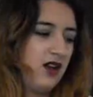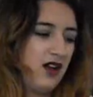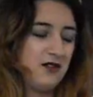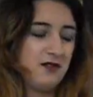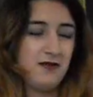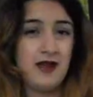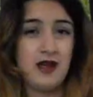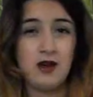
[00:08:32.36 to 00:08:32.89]
a
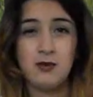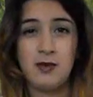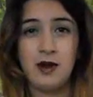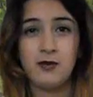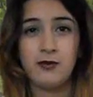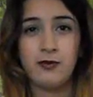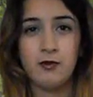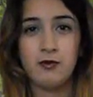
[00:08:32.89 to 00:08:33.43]
fair
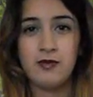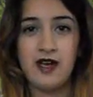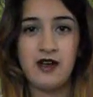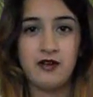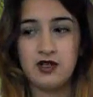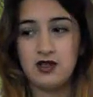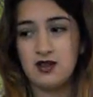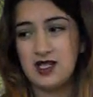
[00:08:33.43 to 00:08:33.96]
amount from
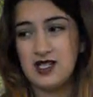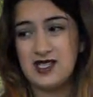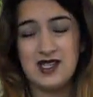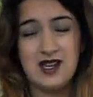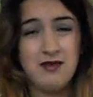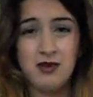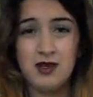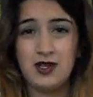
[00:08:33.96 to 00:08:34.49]
there, and it's
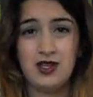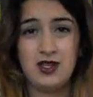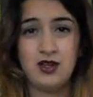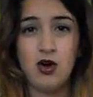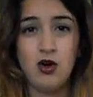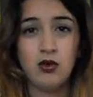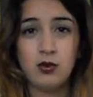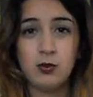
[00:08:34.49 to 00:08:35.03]
never anything
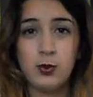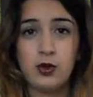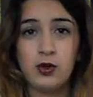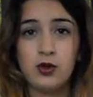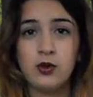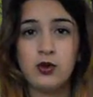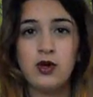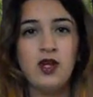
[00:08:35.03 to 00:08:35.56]

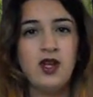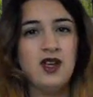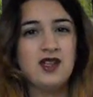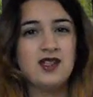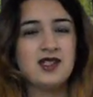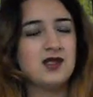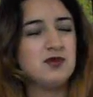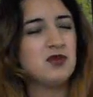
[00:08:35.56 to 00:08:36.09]
horrible.
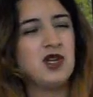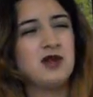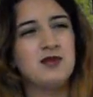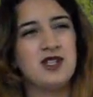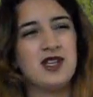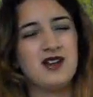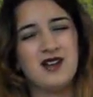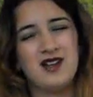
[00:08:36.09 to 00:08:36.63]

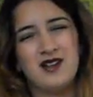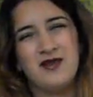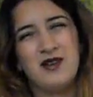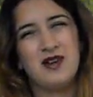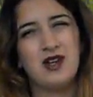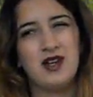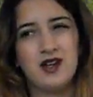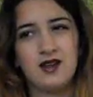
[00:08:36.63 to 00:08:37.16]
Sometimes like I
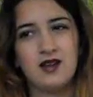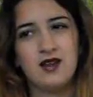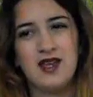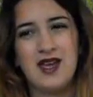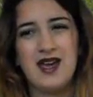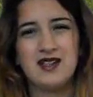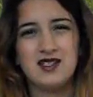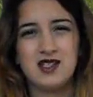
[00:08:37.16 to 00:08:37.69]
feel like,
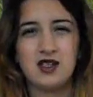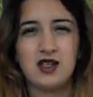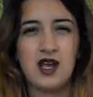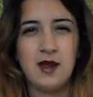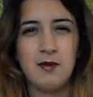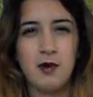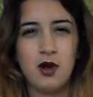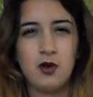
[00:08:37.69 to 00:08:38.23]
yeah, it's
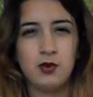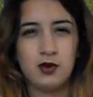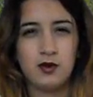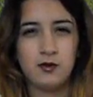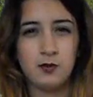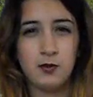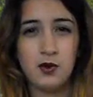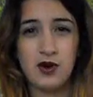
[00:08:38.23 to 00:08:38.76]
okay, but I
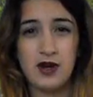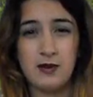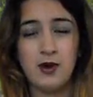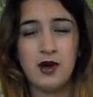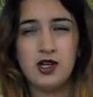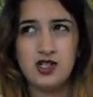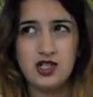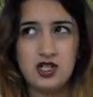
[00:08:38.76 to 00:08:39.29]
wouldn't have bought it,
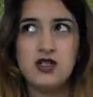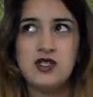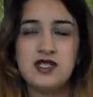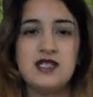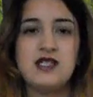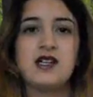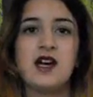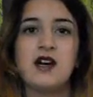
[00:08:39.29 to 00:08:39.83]
but I do
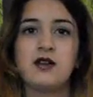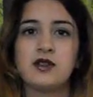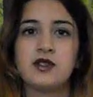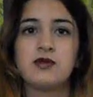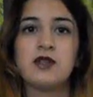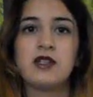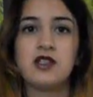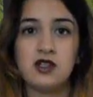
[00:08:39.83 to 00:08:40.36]
see
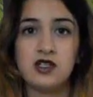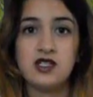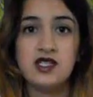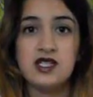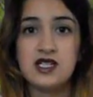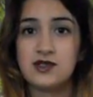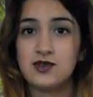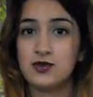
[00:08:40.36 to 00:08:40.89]
girls with nice
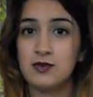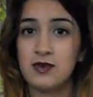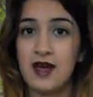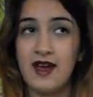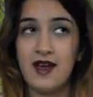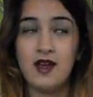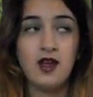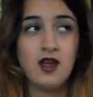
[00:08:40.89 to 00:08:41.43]
things from
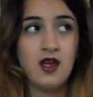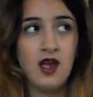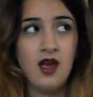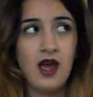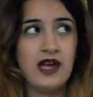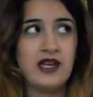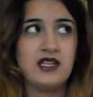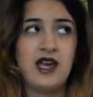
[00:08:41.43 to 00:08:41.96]
there,
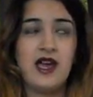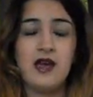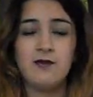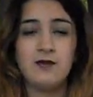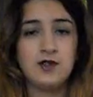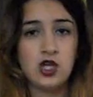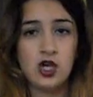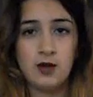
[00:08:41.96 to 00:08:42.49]
and yet
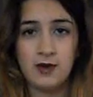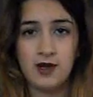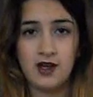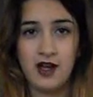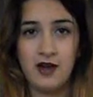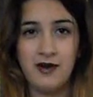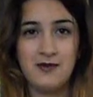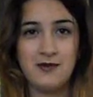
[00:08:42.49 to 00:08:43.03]
every time I
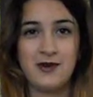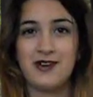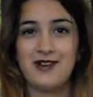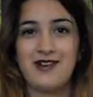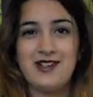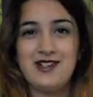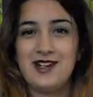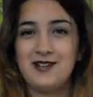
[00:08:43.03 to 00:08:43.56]
go in
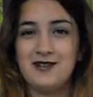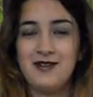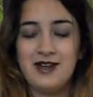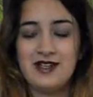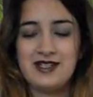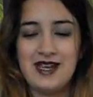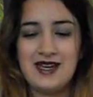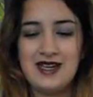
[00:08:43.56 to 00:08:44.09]
one I don't
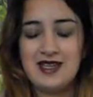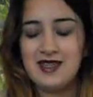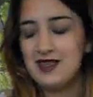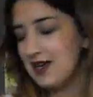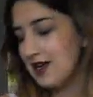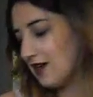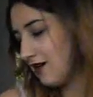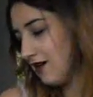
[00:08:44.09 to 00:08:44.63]
find
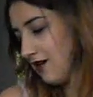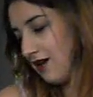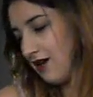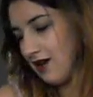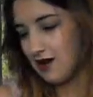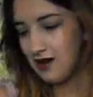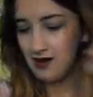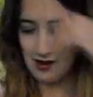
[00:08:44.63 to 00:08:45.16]
anything.
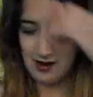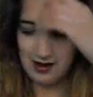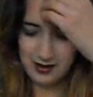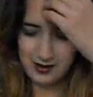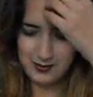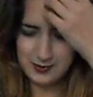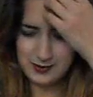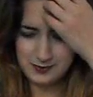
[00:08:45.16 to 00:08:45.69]

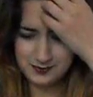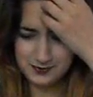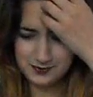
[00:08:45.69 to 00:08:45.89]
I